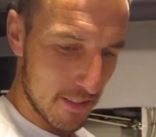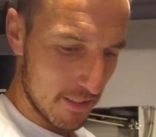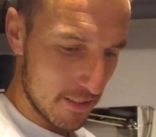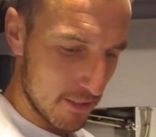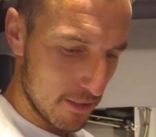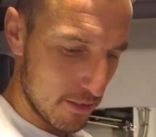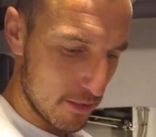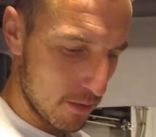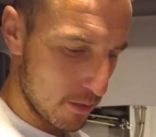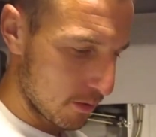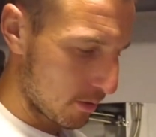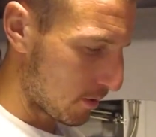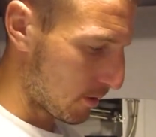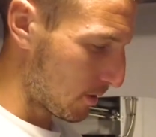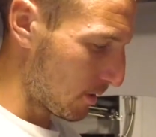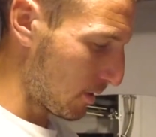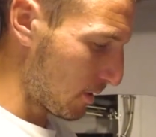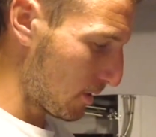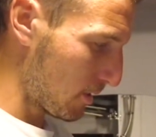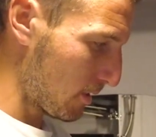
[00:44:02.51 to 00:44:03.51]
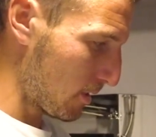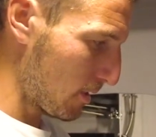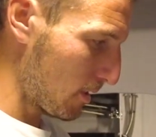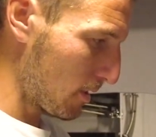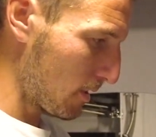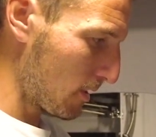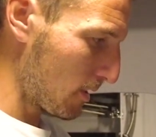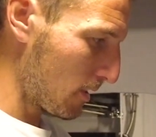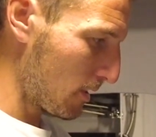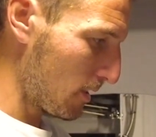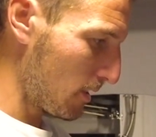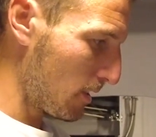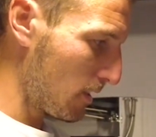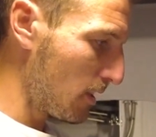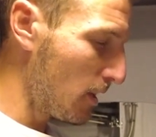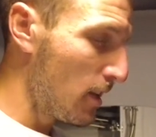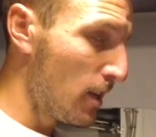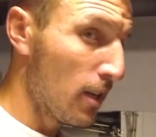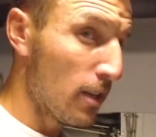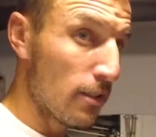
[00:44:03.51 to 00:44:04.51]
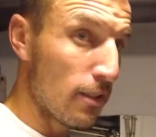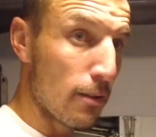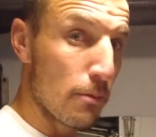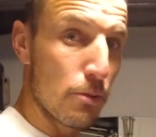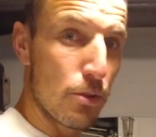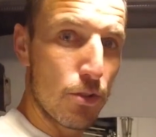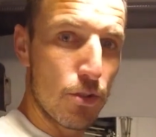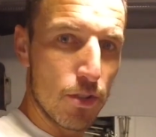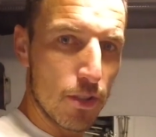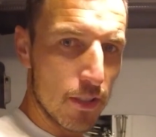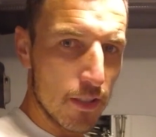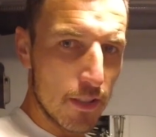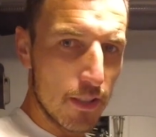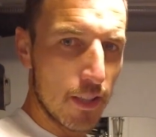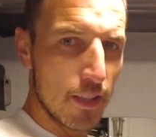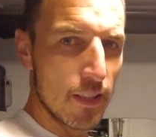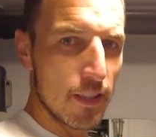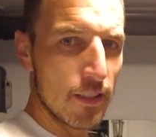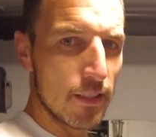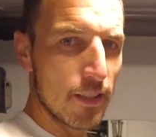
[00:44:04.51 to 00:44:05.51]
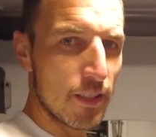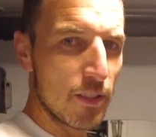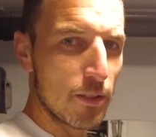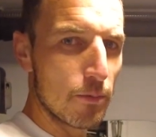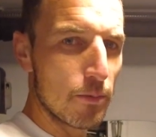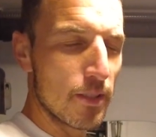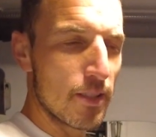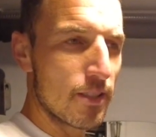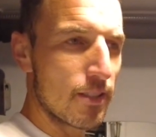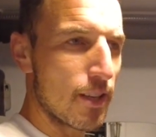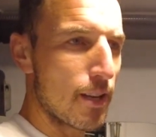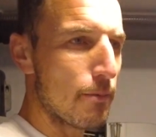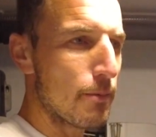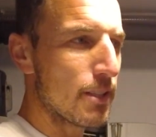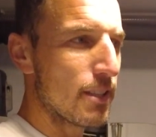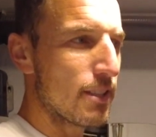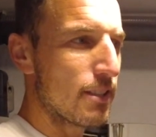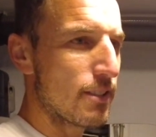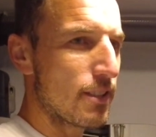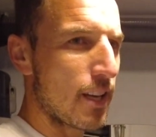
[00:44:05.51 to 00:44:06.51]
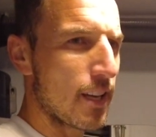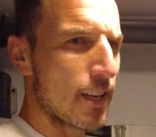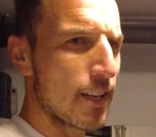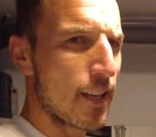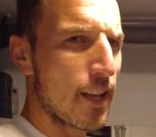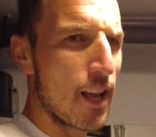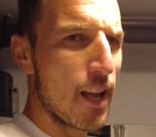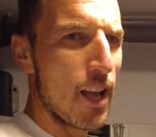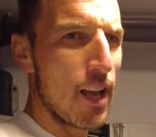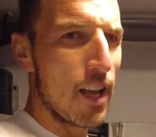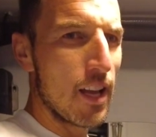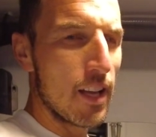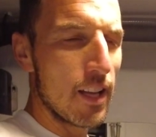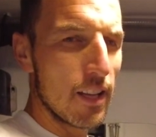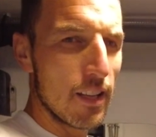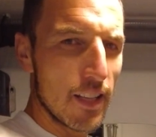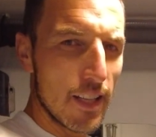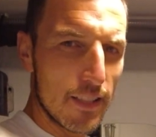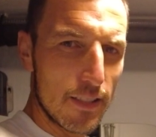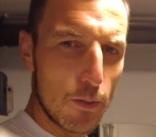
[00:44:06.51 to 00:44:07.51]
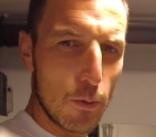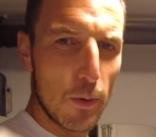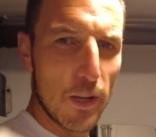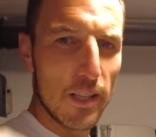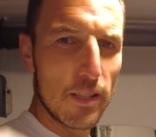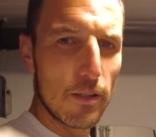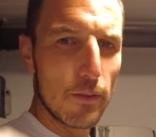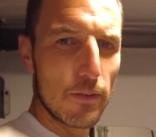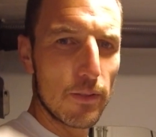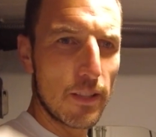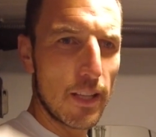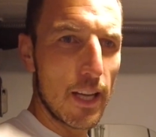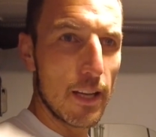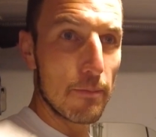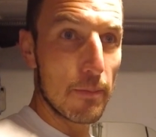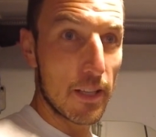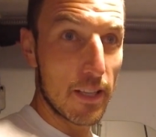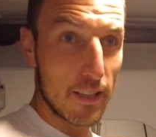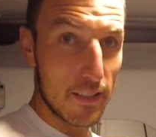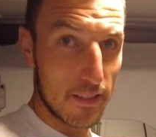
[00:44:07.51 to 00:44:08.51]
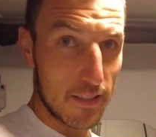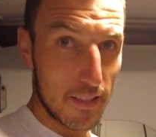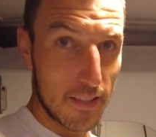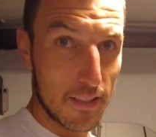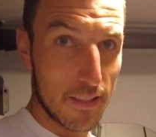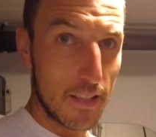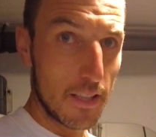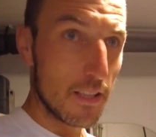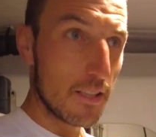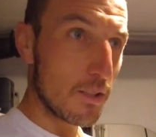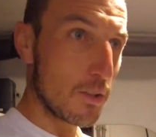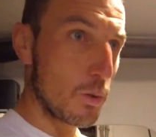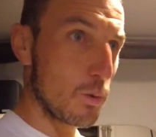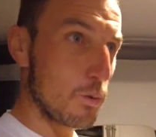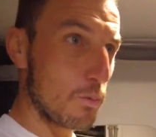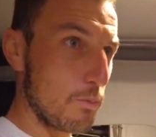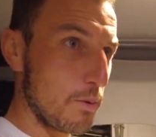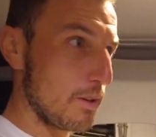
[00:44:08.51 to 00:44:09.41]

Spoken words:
This is so good. Now, I'm sure there could be somebody saying, that's a waste of time because this could